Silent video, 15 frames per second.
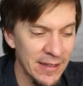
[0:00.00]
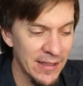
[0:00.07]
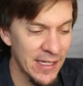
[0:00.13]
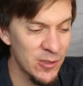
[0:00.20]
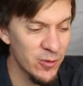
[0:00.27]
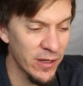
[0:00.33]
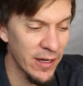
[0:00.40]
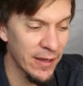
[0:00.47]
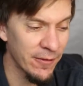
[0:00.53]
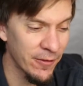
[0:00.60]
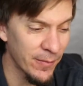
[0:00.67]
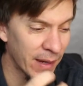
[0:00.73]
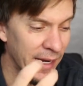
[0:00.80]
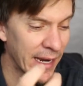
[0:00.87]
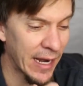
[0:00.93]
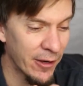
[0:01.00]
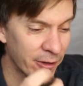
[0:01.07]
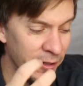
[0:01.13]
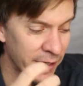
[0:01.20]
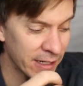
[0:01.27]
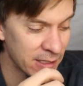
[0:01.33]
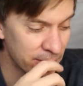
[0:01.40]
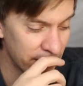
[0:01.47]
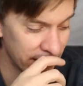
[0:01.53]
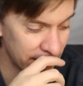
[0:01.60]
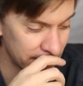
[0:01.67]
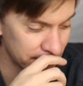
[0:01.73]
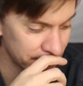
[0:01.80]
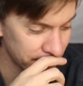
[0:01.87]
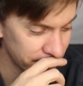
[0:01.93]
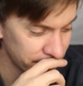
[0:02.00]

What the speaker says: That's where my error has been.